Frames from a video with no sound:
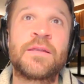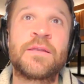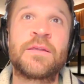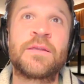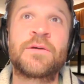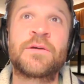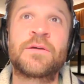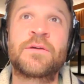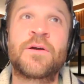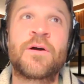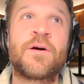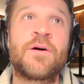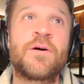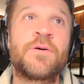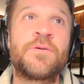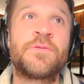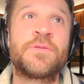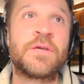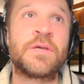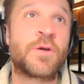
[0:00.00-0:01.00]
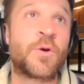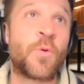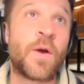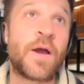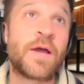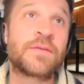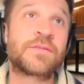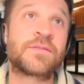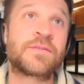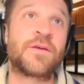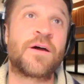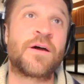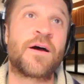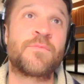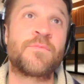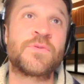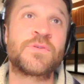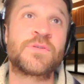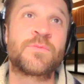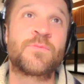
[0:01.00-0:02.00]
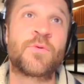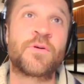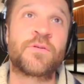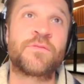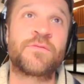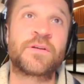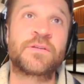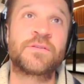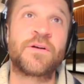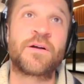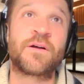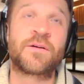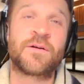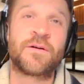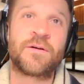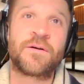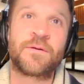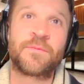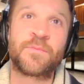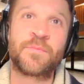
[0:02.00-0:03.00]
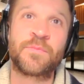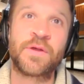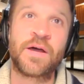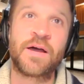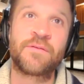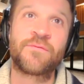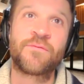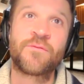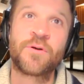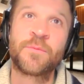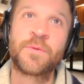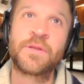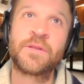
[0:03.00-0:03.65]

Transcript: you could call the quest.musamorphic.com platform.